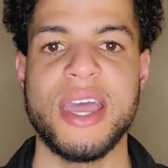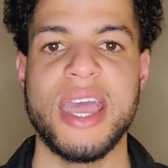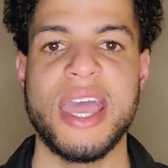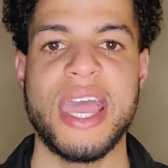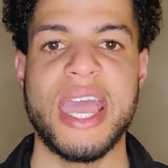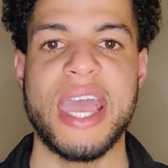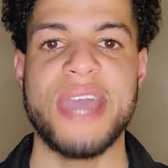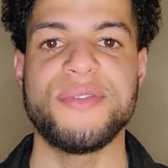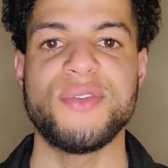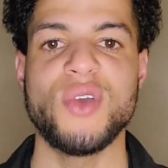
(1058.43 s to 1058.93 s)

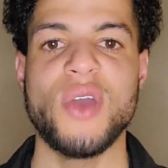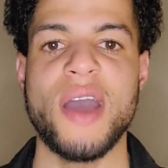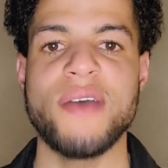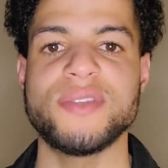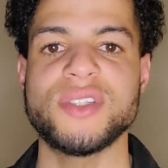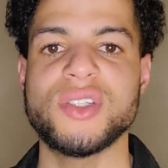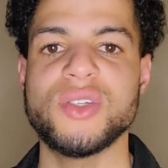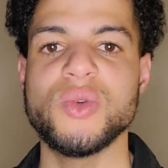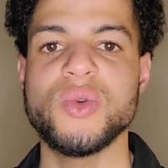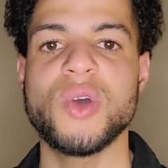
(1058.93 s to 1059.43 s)
If you have
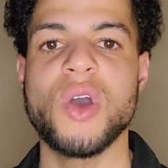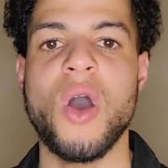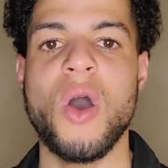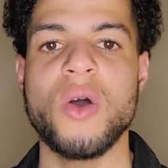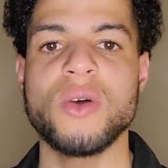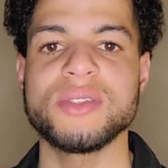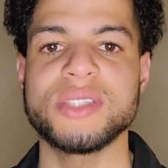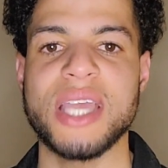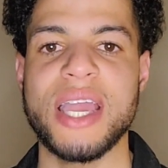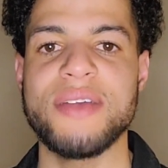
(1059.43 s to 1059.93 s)
two
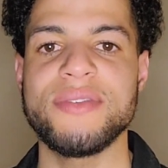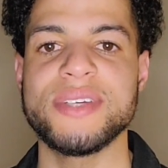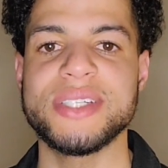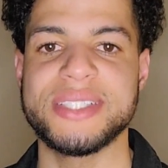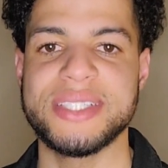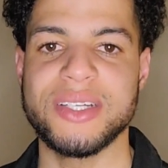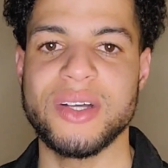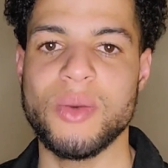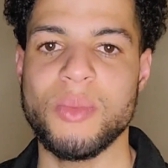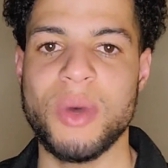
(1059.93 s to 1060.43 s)
calls every
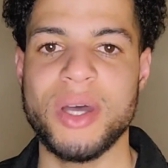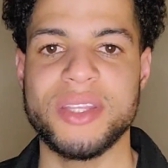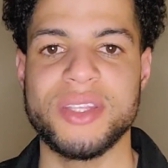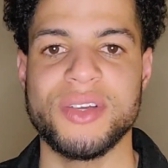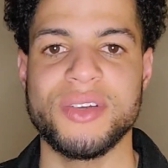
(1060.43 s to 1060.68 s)
single month,